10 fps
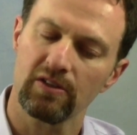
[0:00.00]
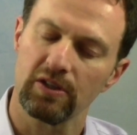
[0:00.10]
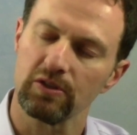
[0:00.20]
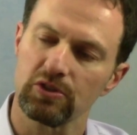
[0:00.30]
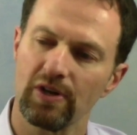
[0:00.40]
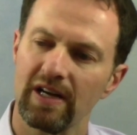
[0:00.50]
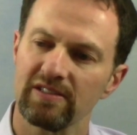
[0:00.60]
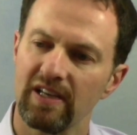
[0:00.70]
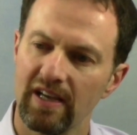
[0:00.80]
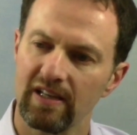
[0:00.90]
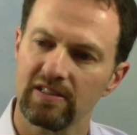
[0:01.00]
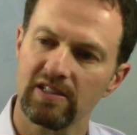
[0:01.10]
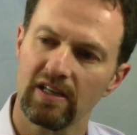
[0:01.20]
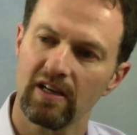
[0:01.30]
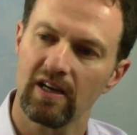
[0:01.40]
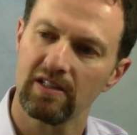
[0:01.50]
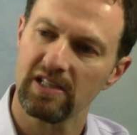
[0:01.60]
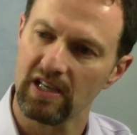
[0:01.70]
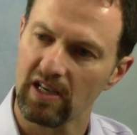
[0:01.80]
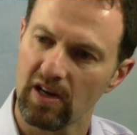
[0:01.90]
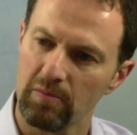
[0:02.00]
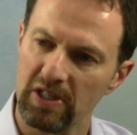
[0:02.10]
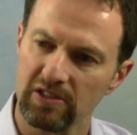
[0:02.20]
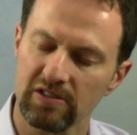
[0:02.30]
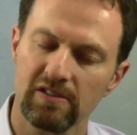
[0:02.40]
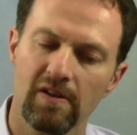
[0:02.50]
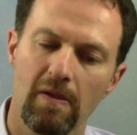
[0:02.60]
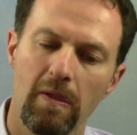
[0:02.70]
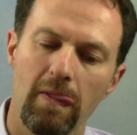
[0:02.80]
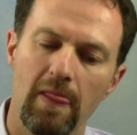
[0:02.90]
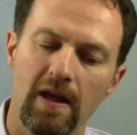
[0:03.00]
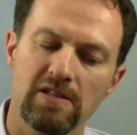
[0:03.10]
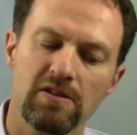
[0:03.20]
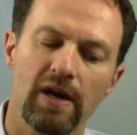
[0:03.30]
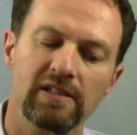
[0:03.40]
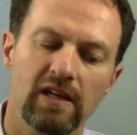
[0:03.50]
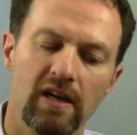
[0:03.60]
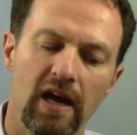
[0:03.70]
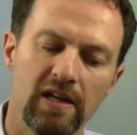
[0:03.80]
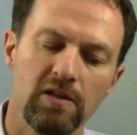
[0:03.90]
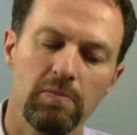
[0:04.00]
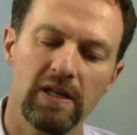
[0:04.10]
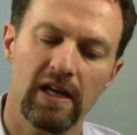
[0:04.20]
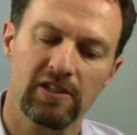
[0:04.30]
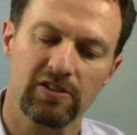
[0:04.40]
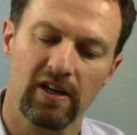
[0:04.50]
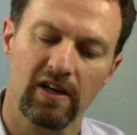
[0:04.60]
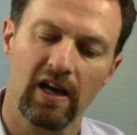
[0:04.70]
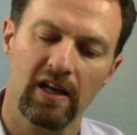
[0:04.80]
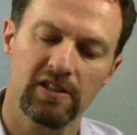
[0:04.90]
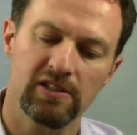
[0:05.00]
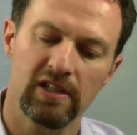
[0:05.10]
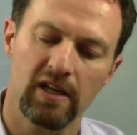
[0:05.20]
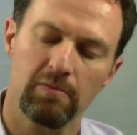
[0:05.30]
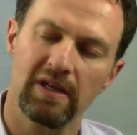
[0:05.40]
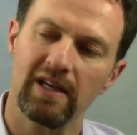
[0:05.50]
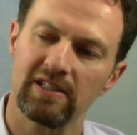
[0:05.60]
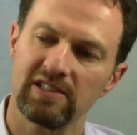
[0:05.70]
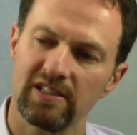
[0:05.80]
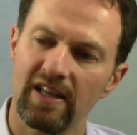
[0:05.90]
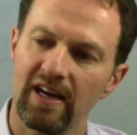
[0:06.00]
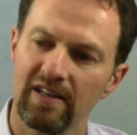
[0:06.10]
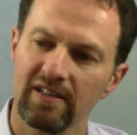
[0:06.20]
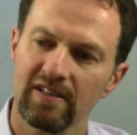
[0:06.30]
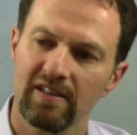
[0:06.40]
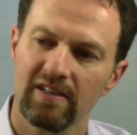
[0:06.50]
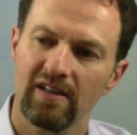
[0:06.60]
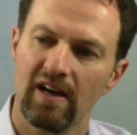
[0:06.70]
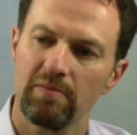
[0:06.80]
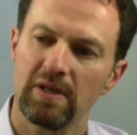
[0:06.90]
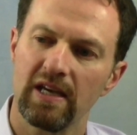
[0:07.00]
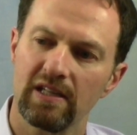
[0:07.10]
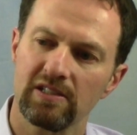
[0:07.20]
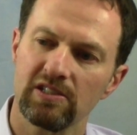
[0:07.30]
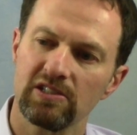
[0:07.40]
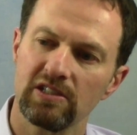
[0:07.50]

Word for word: clinical trials, and taking care of patients. And so as I got into pediatric oncology and began to see that, I began to